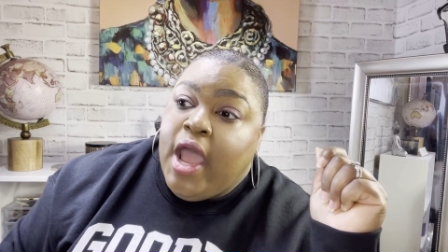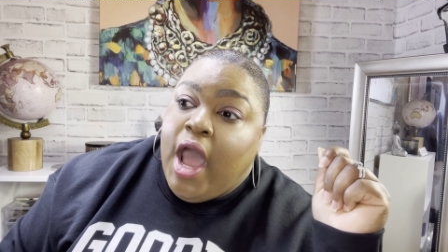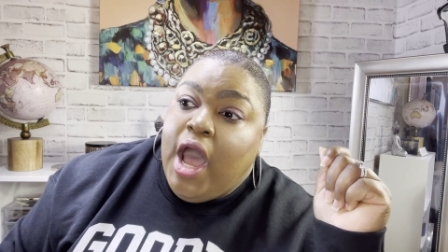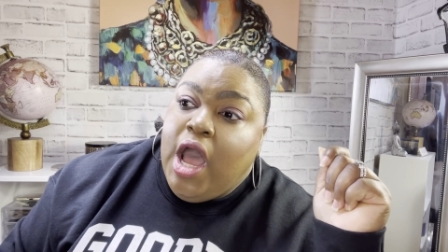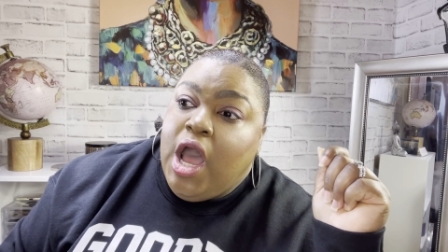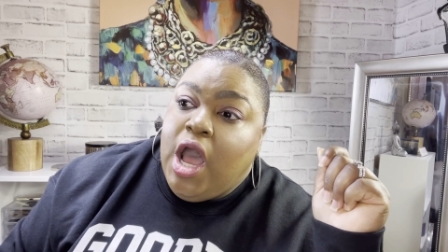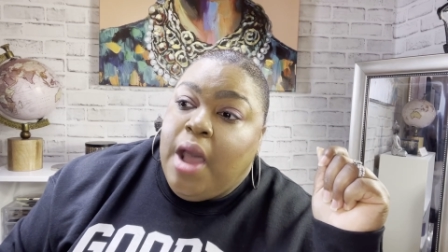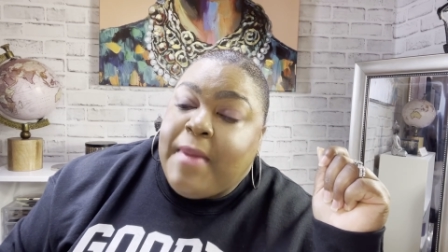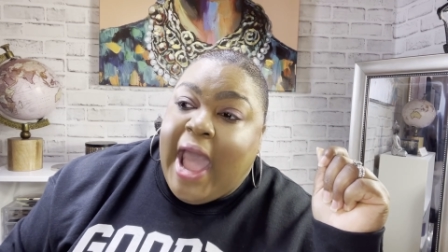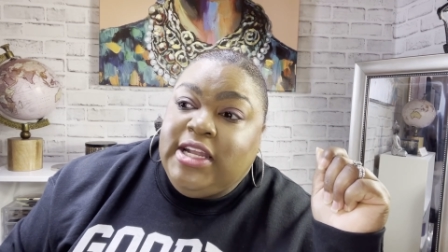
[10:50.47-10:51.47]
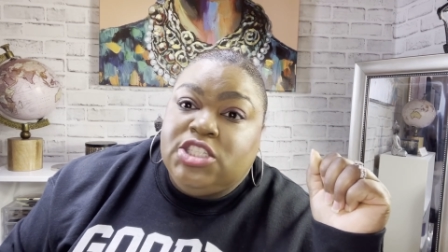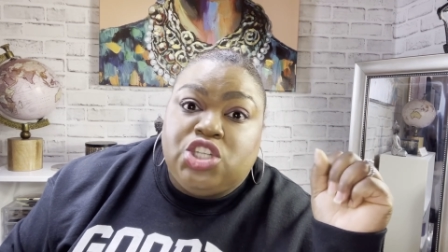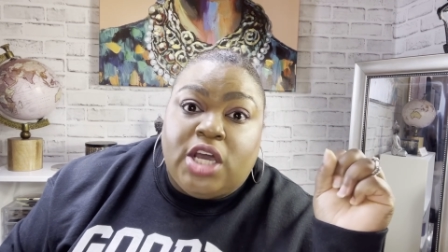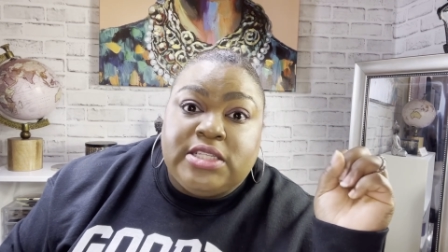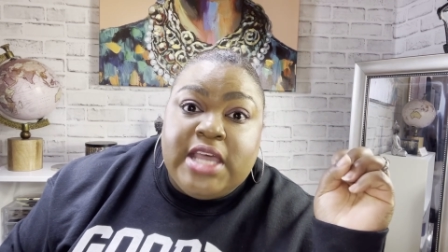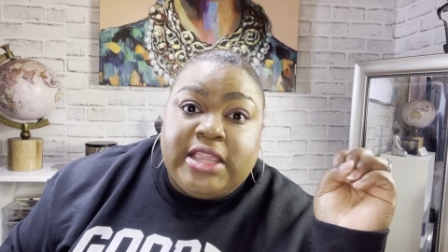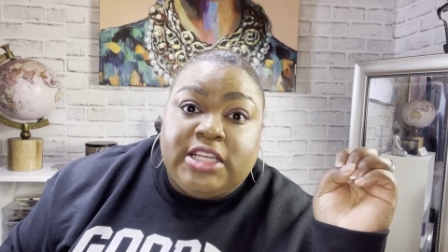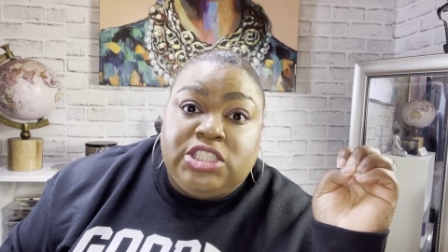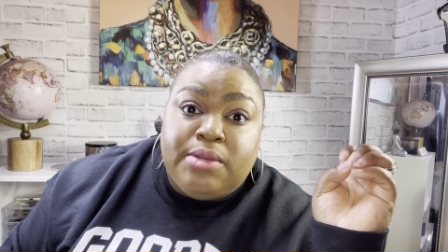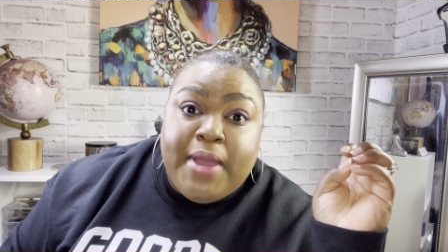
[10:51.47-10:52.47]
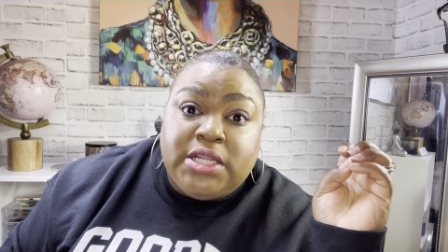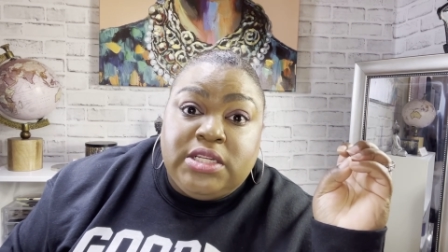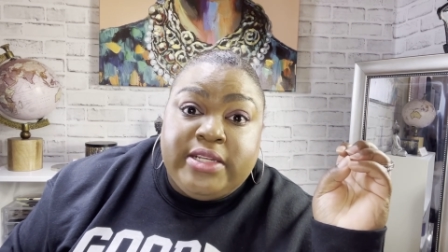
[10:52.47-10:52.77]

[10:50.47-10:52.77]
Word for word: um i need y'all to take that shit back to the